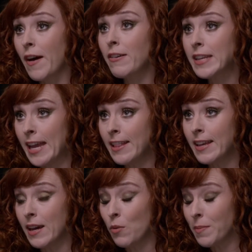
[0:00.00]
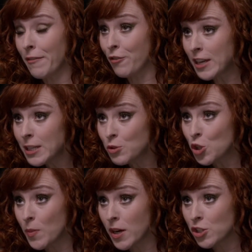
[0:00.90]
I'll kill it. I want my freedom
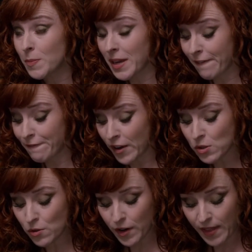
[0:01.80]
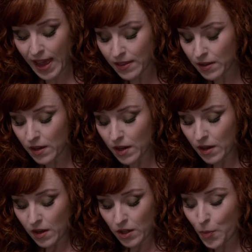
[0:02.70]
too much to make a fuss over that. The,
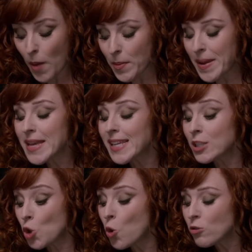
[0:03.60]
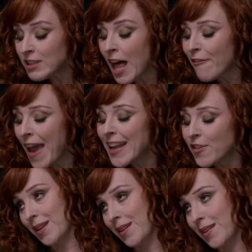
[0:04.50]
the problem is, I don't love any.
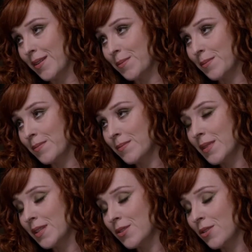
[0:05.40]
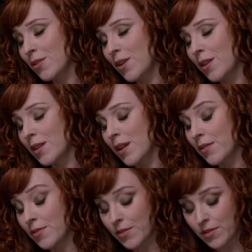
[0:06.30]
Kill him. Let's not call it love.